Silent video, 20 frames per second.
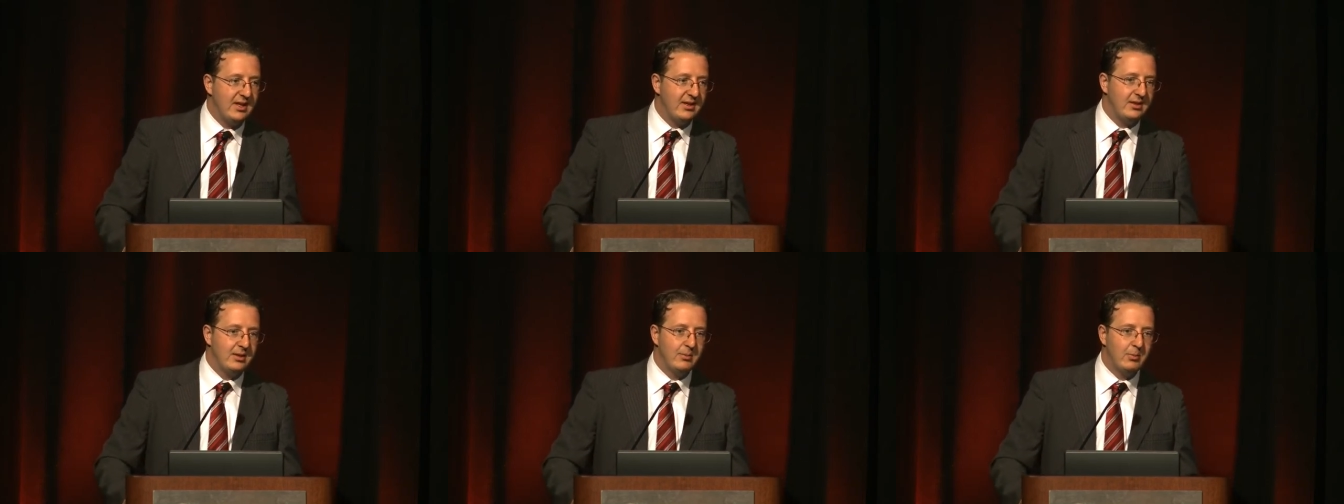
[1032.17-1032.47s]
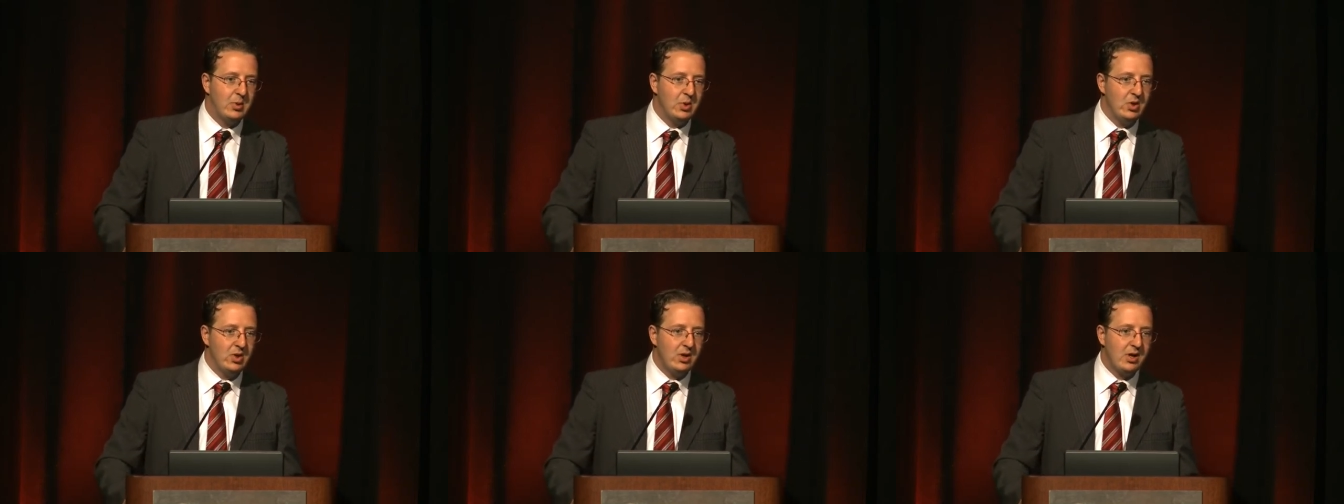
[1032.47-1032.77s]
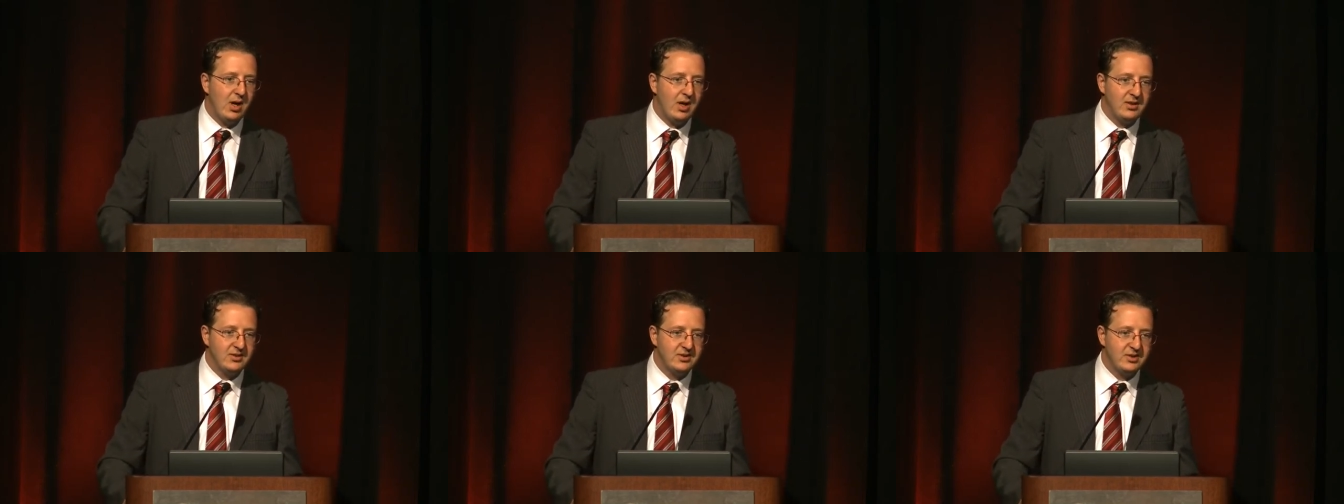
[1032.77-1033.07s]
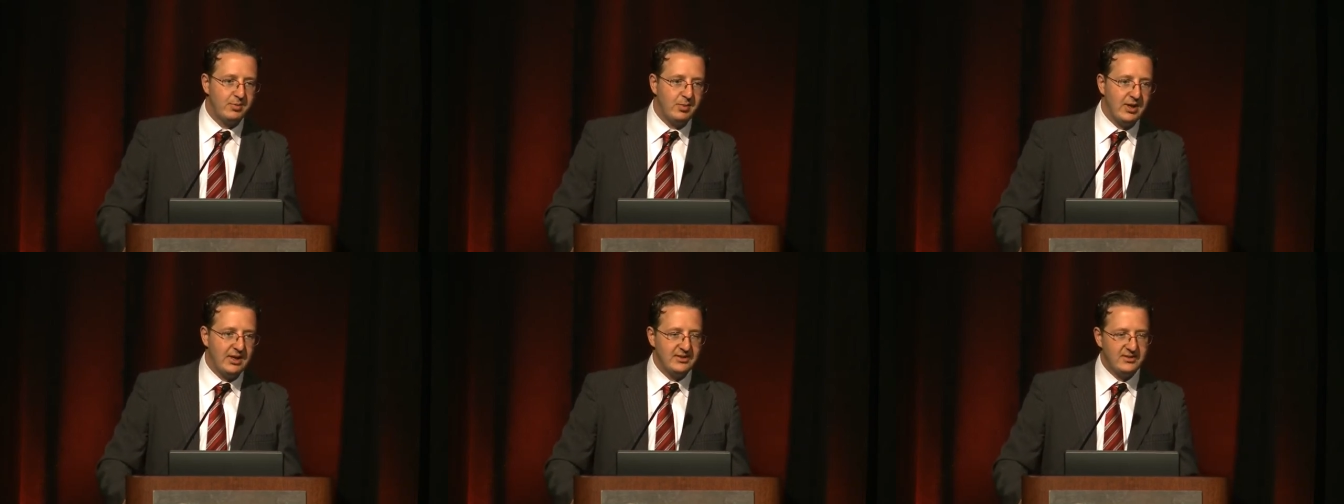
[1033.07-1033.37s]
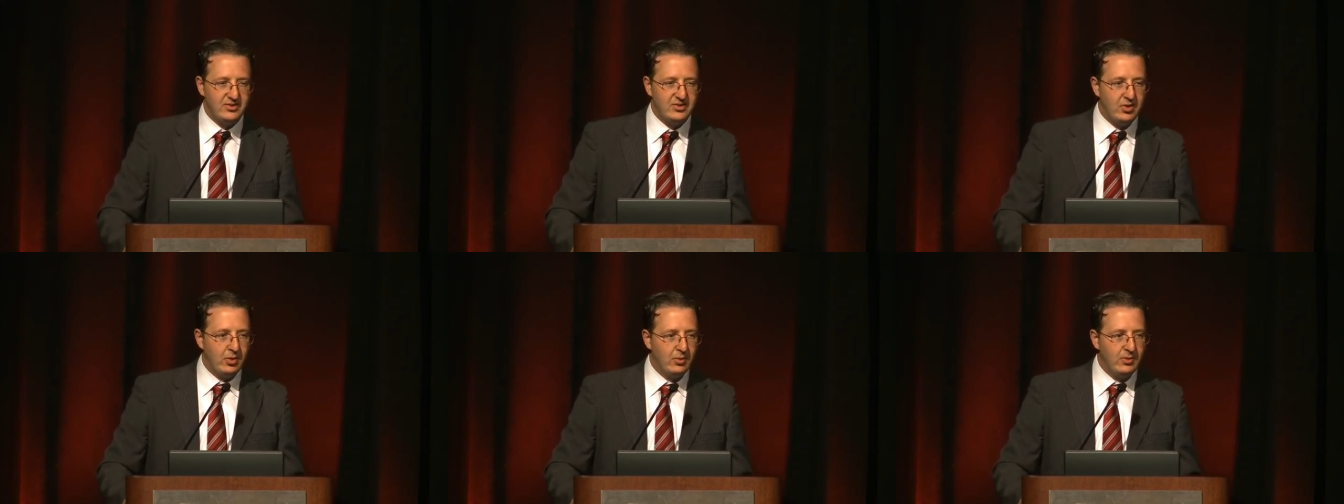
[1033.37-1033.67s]
the bull call
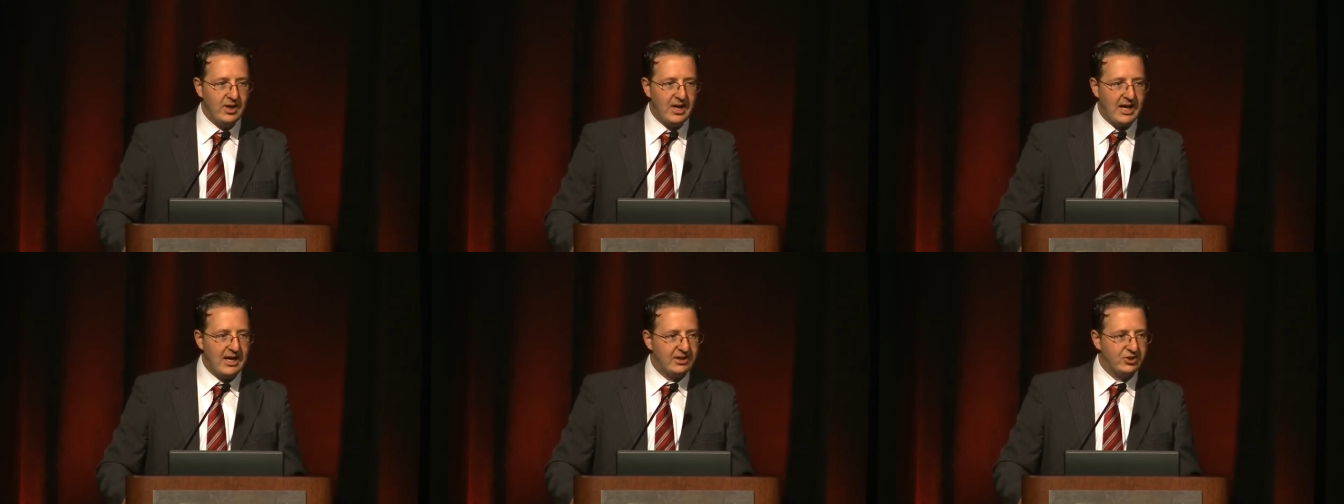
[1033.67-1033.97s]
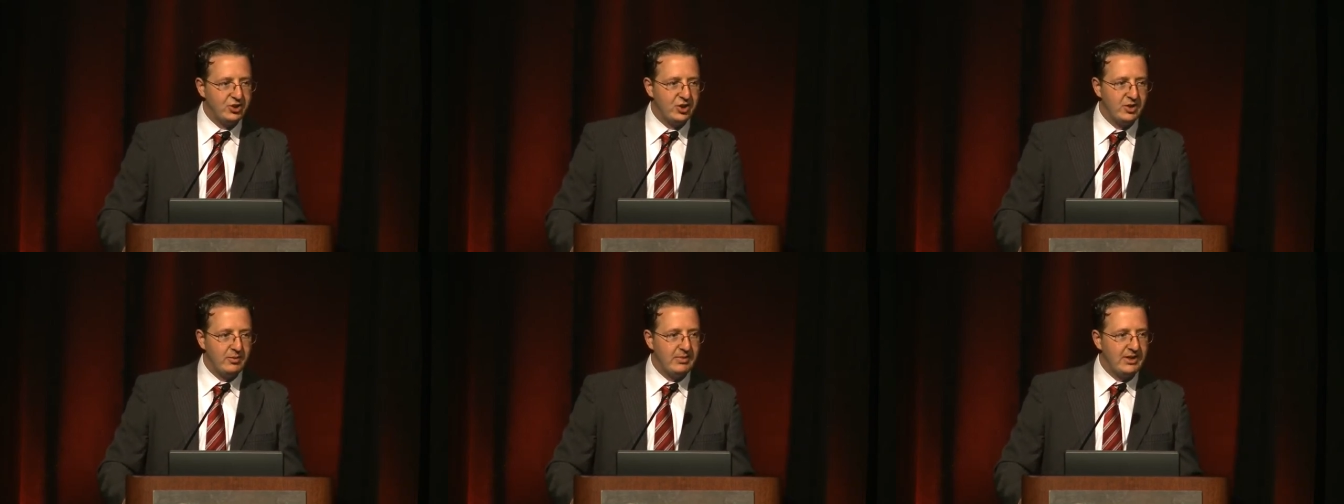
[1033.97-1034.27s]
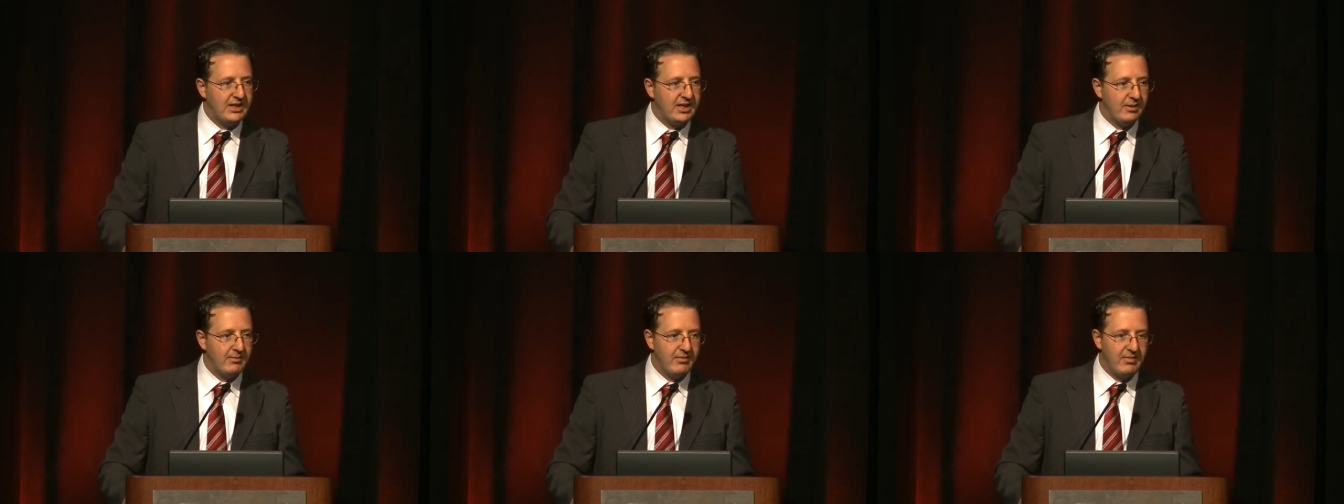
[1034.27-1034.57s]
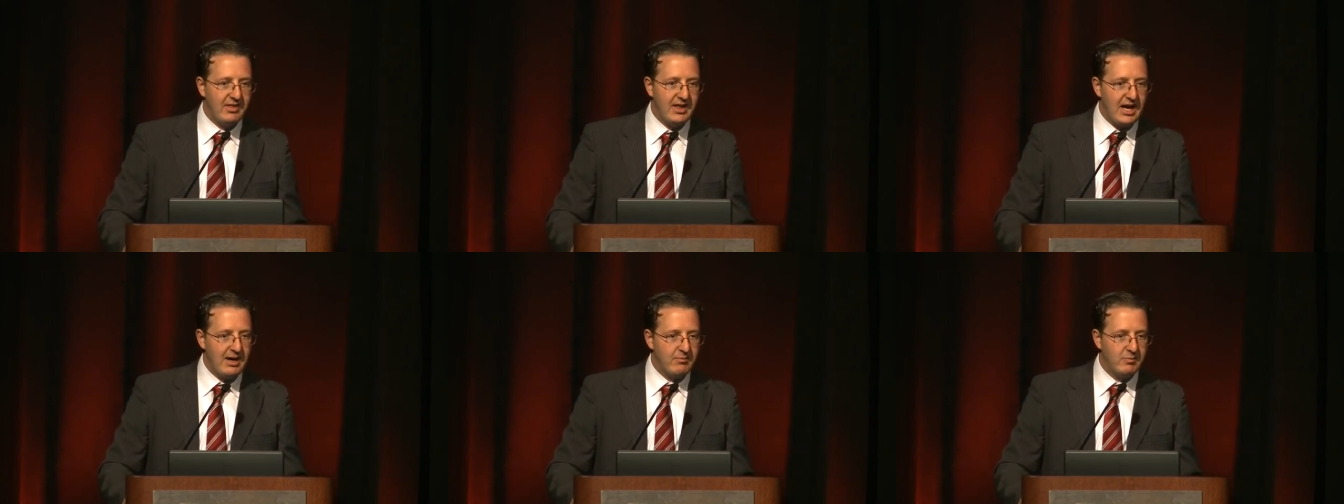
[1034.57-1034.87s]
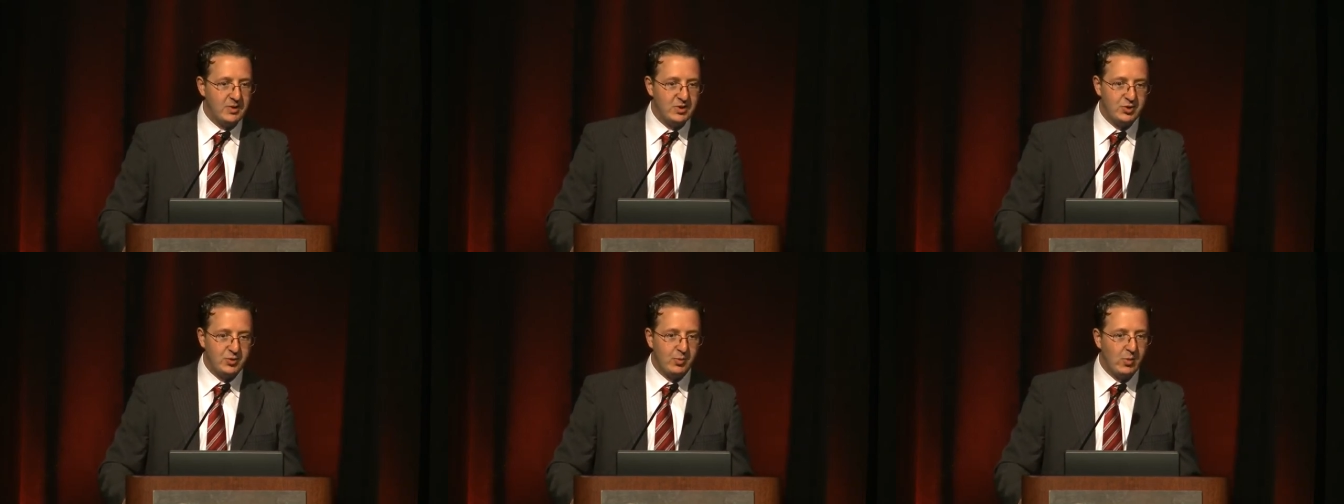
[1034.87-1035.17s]
spreads don't actually become that
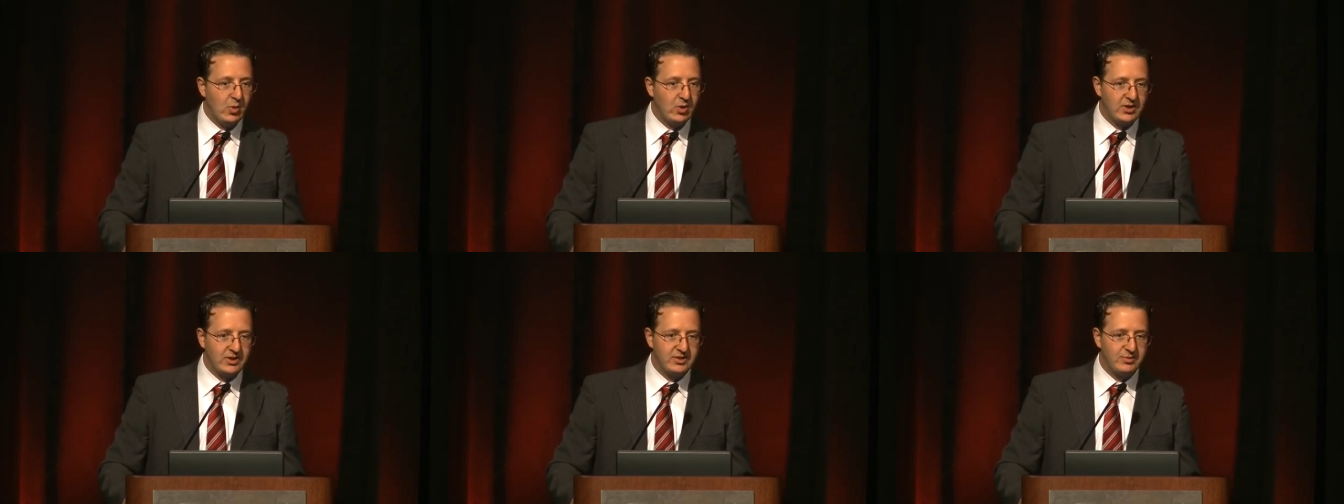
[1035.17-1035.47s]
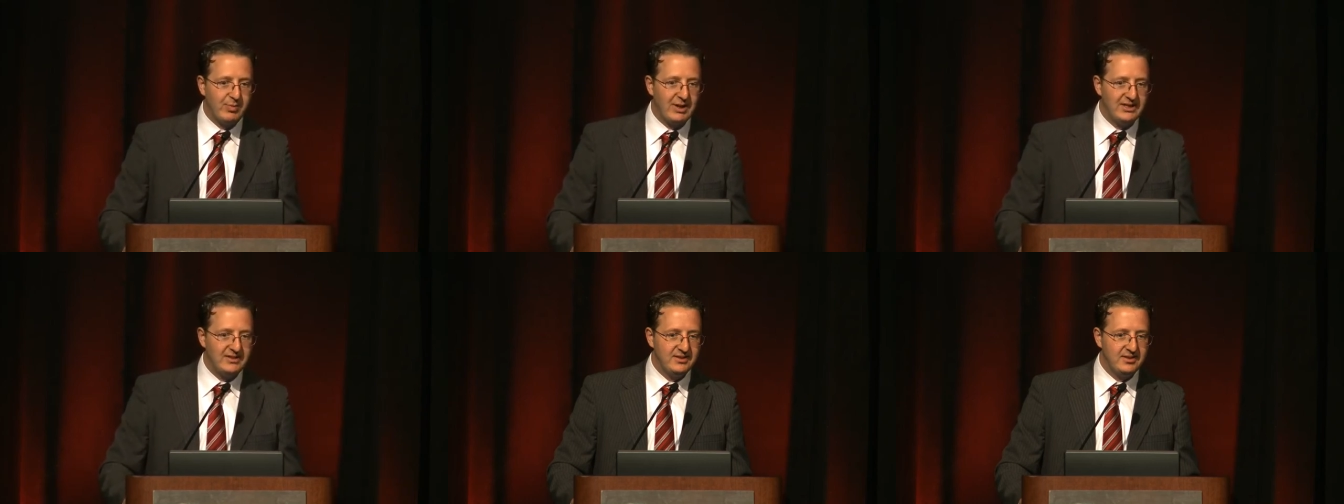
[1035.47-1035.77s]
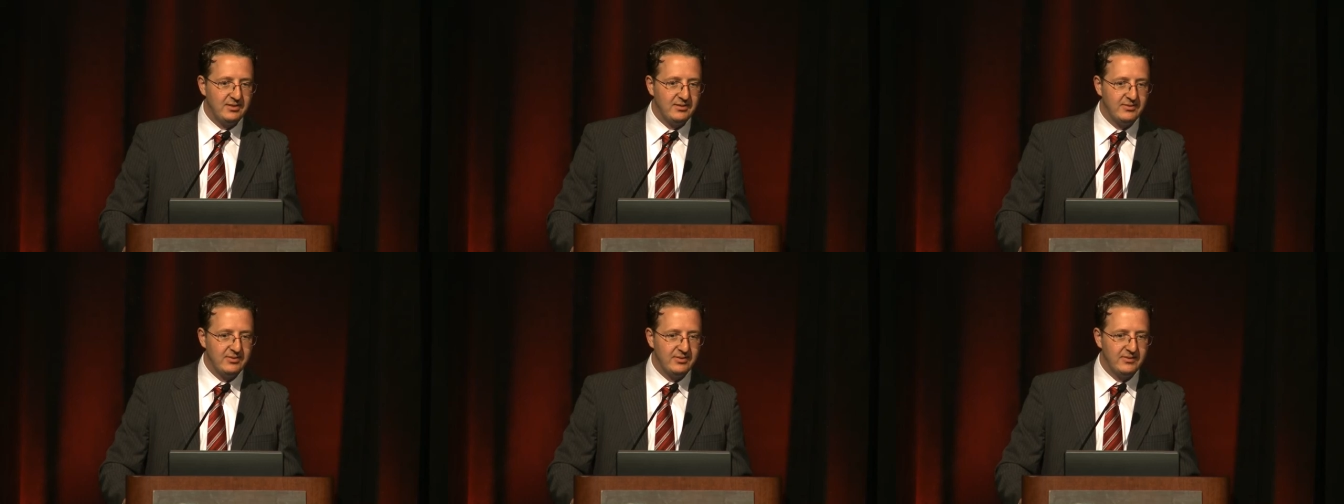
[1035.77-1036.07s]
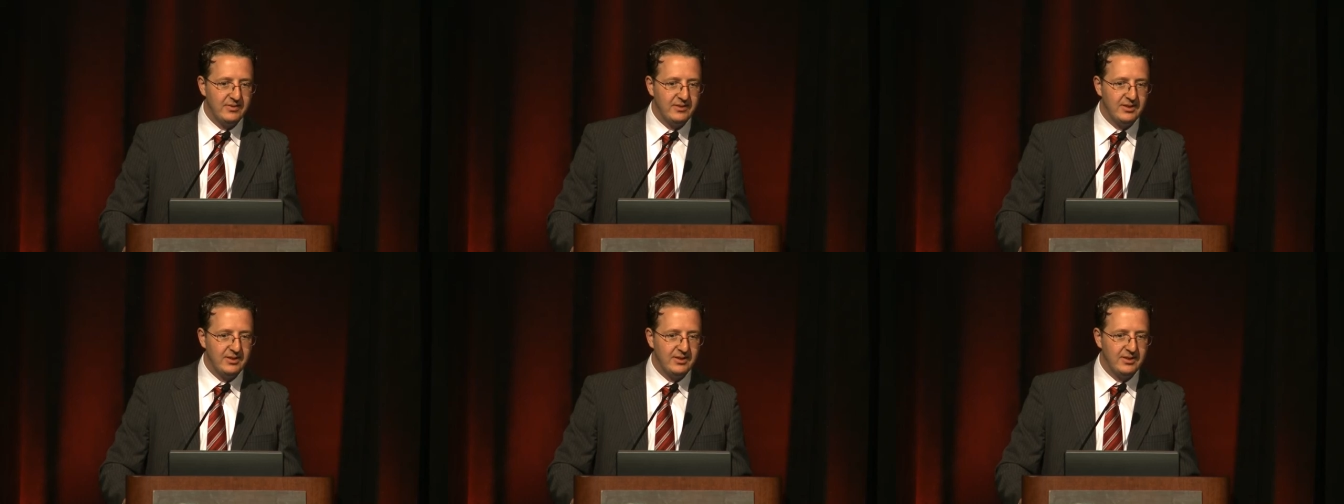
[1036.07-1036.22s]
much more expensive.